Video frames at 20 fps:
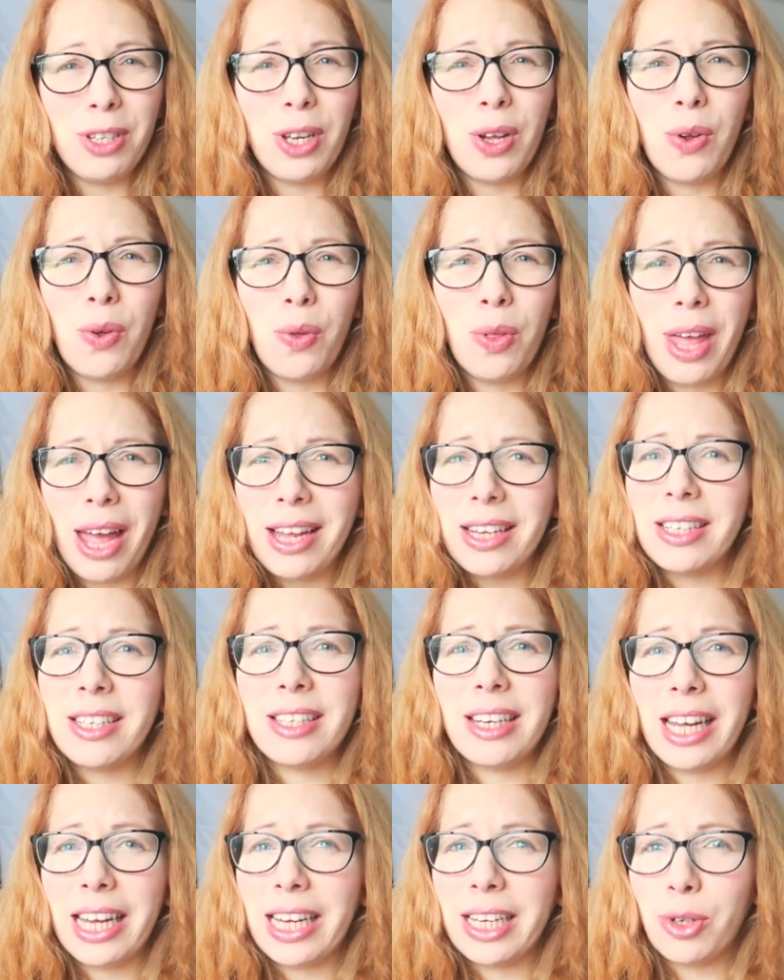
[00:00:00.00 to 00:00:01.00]
So
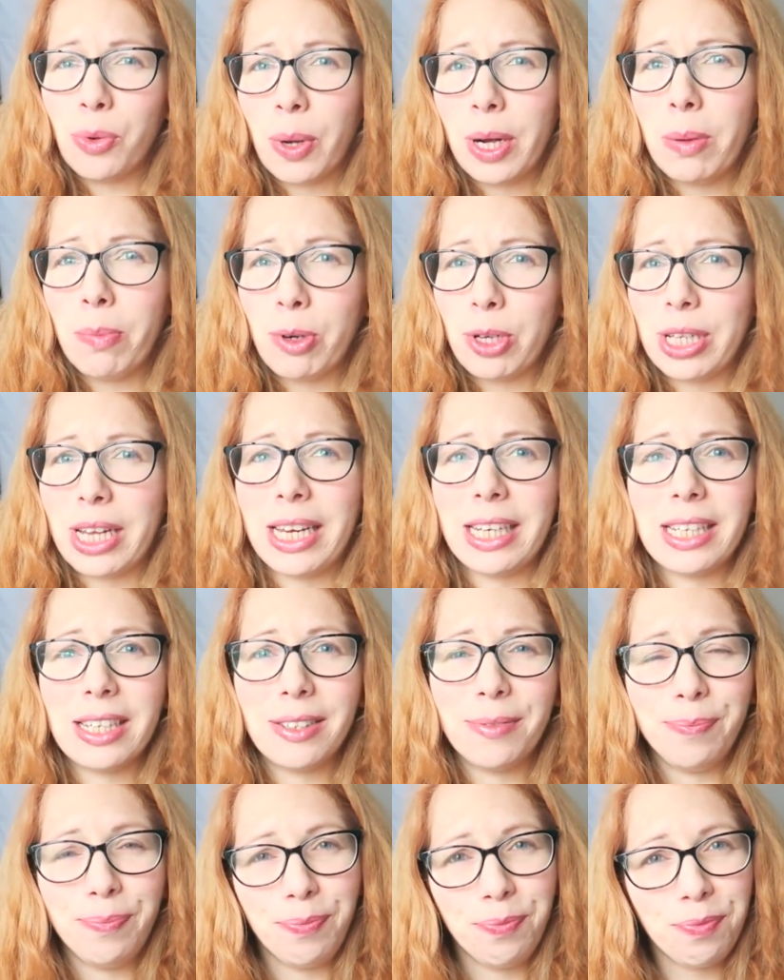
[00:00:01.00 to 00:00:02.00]
that's like a
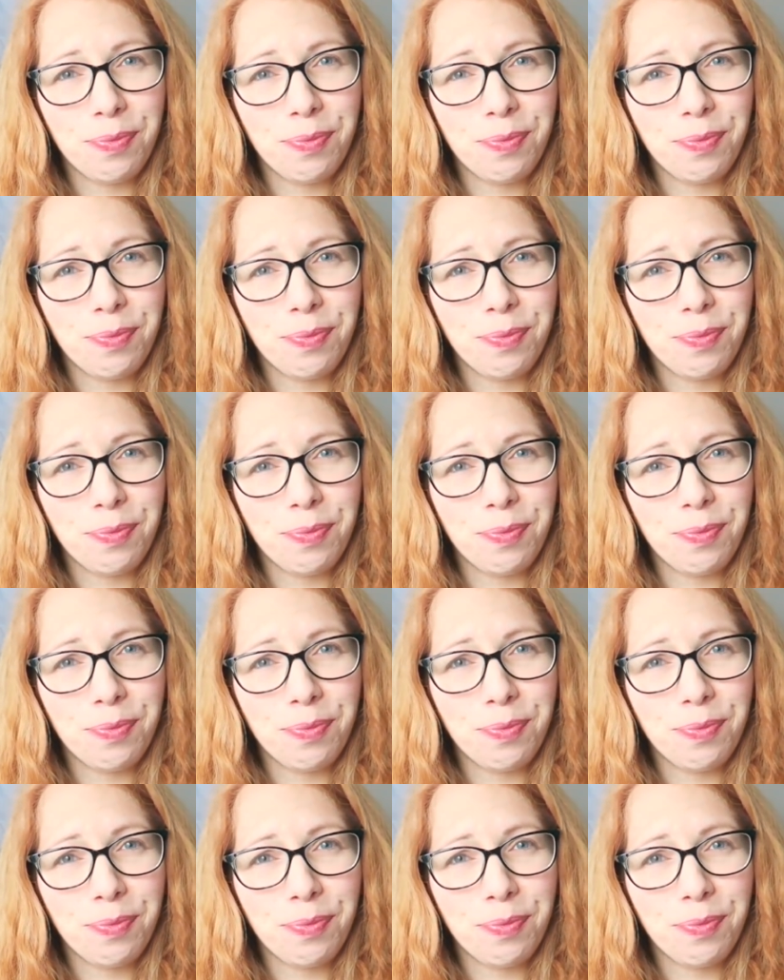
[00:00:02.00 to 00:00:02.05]
20%